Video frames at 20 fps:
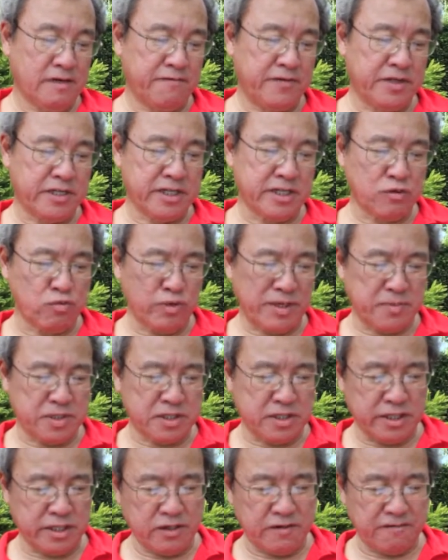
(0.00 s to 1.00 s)
Visit the
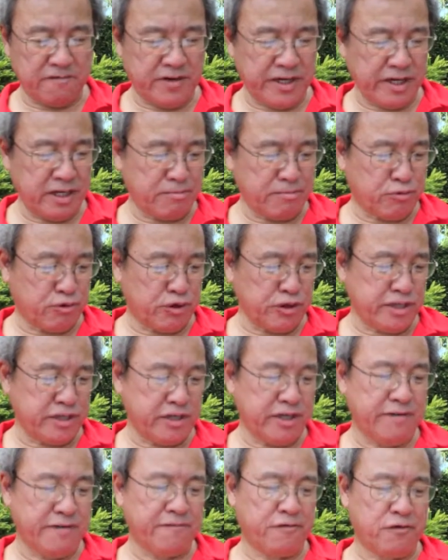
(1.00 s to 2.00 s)
website to find
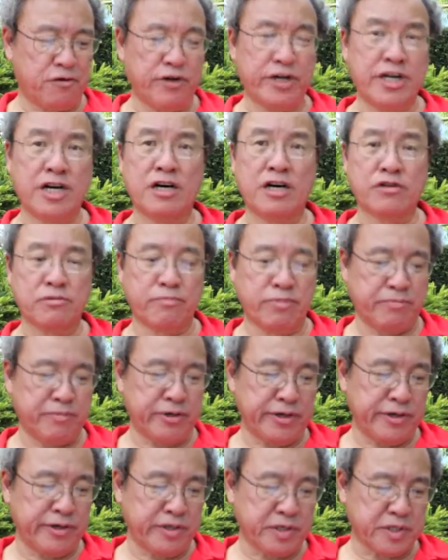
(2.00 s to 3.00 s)
important info on how to
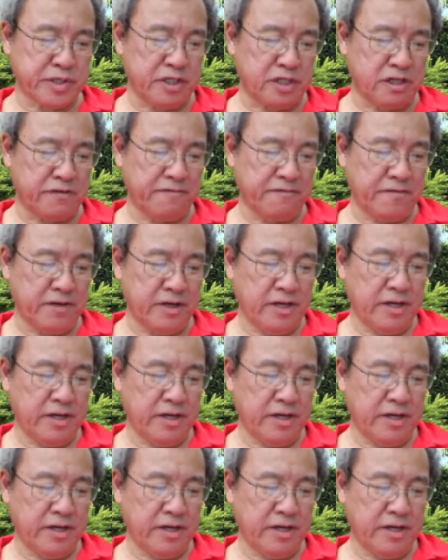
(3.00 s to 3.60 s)
prepare yourself